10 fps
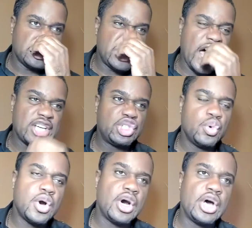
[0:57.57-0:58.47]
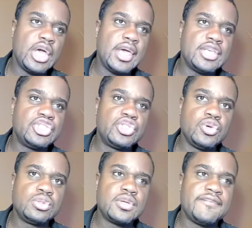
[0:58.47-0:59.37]
Joshua is
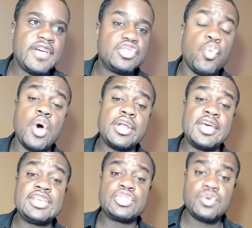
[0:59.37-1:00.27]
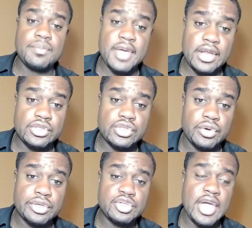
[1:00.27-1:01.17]
due to face one of his two
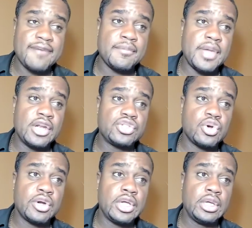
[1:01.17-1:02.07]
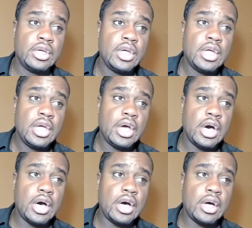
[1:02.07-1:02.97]
mandatories. You have a mandatory
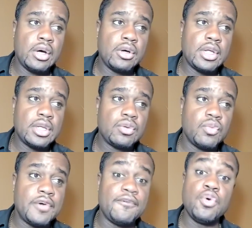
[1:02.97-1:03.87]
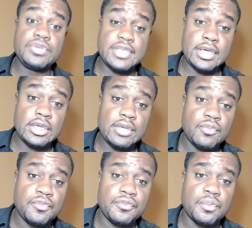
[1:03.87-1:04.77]
with Usyk
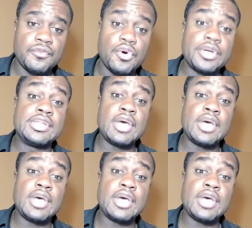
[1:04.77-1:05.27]
for the